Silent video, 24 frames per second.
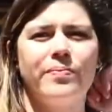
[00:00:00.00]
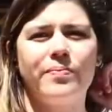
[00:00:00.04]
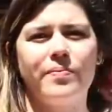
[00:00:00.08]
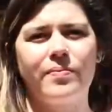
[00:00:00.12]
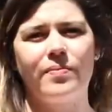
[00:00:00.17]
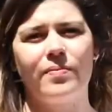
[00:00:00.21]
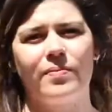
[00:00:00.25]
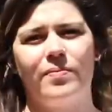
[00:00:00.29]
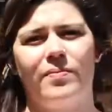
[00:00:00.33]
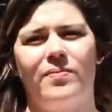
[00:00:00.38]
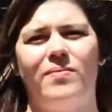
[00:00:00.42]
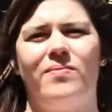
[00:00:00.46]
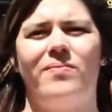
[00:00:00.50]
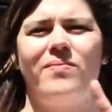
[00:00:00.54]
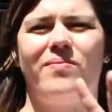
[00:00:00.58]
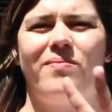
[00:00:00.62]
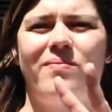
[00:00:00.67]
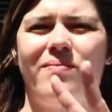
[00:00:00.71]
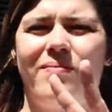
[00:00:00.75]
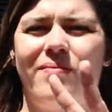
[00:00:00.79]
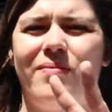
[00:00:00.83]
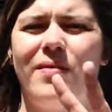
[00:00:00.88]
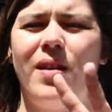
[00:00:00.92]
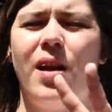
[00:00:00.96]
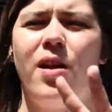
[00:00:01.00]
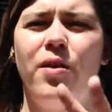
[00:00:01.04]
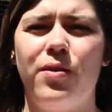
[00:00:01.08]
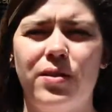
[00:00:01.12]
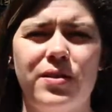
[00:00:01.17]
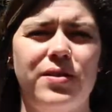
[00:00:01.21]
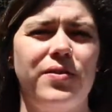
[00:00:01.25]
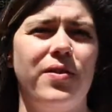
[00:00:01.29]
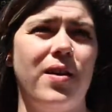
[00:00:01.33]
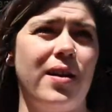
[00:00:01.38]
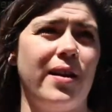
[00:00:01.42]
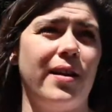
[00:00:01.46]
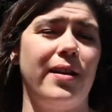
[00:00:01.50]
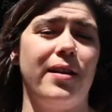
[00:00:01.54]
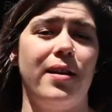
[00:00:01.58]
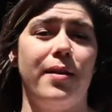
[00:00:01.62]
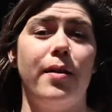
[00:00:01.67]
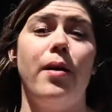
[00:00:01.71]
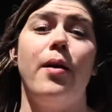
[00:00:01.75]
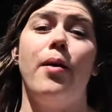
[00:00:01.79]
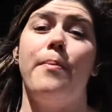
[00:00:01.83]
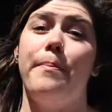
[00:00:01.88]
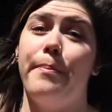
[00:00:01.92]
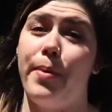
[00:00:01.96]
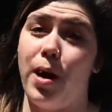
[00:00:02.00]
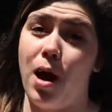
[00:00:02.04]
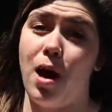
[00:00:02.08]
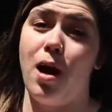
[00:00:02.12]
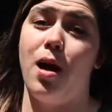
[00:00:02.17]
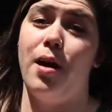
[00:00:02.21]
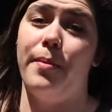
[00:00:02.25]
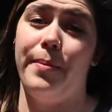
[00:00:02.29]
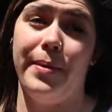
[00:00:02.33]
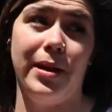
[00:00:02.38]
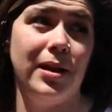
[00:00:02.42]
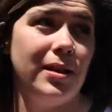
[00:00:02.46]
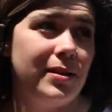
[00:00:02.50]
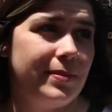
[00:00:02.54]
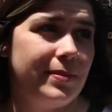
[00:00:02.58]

was it fire? It was fucking bomb.